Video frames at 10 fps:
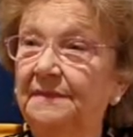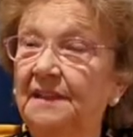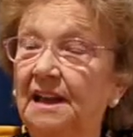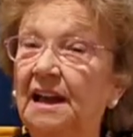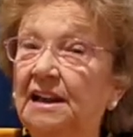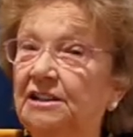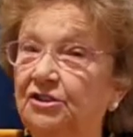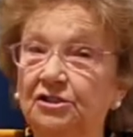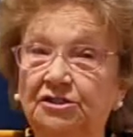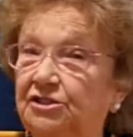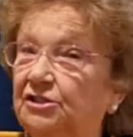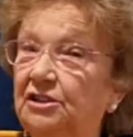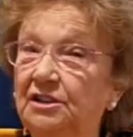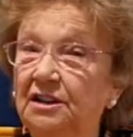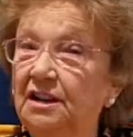And it just,
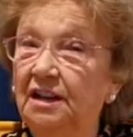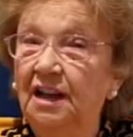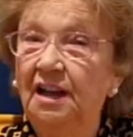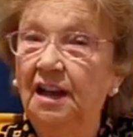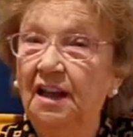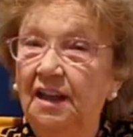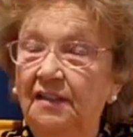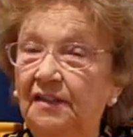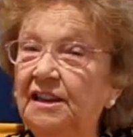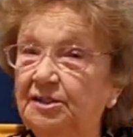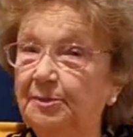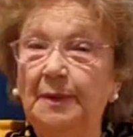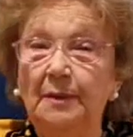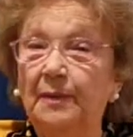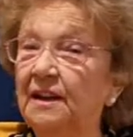these
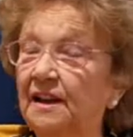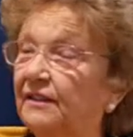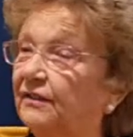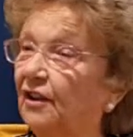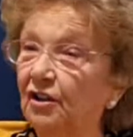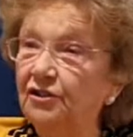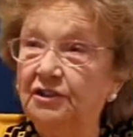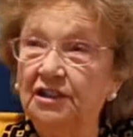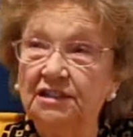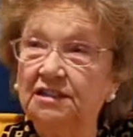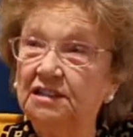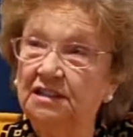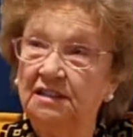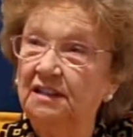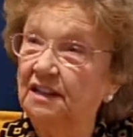people that have got this,
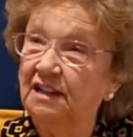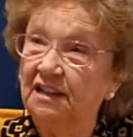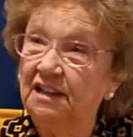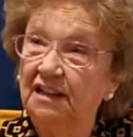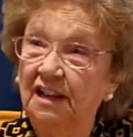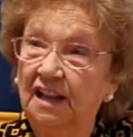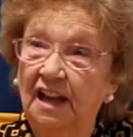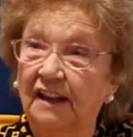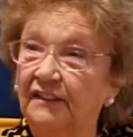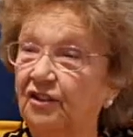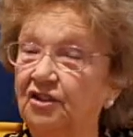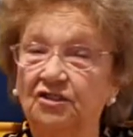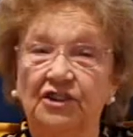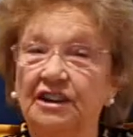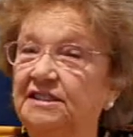I've got
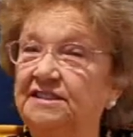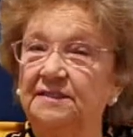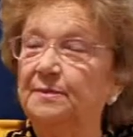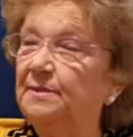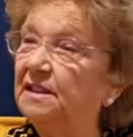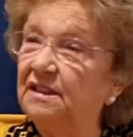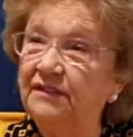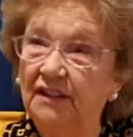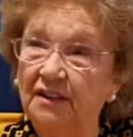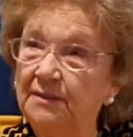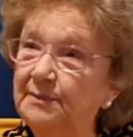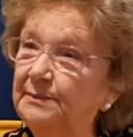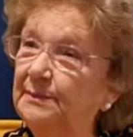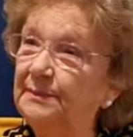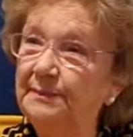great sympathy for them.
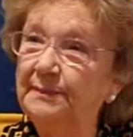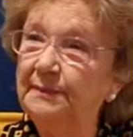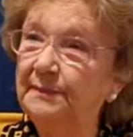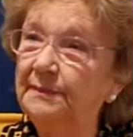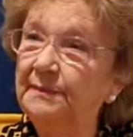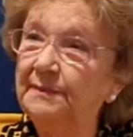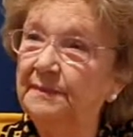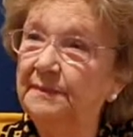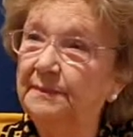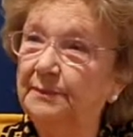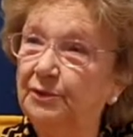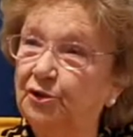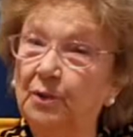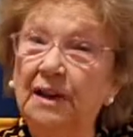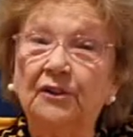But
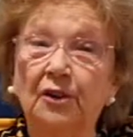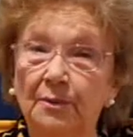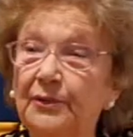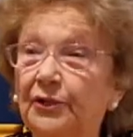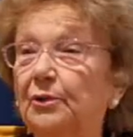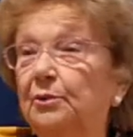we'll come through